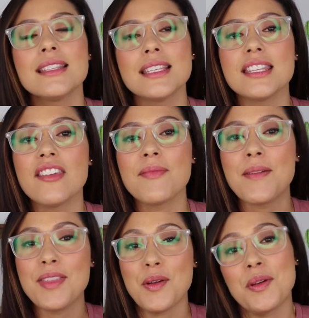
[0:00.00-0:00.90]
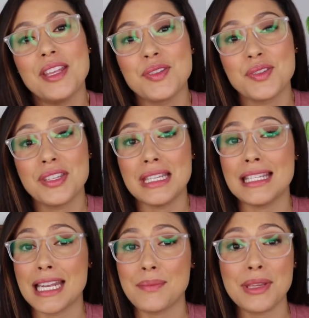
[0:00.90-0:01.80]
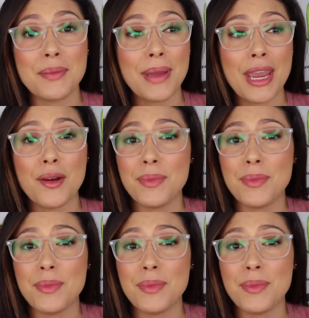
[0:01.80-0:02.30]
to see if maybe they were interested in sending me a pair,